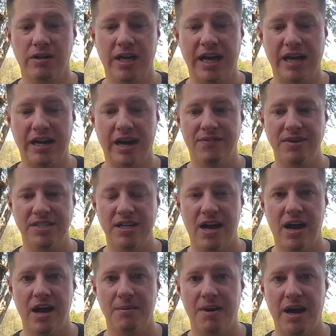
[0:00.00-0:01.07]
And
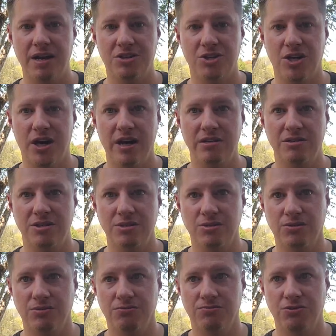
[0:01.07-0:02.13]
time I tried
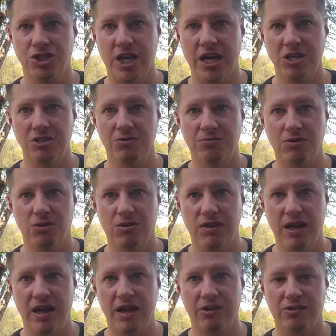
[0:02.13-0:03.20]
to change a few
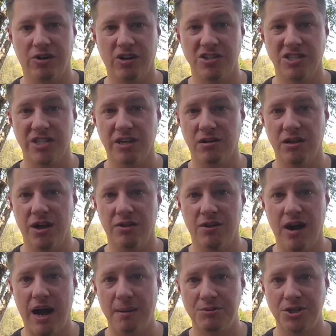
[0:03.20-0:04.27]
things or consider other
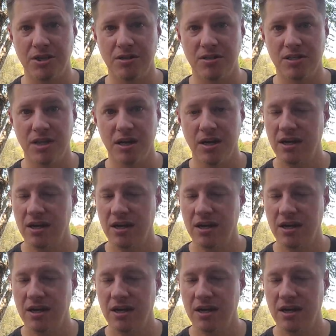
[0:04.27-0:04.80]
options,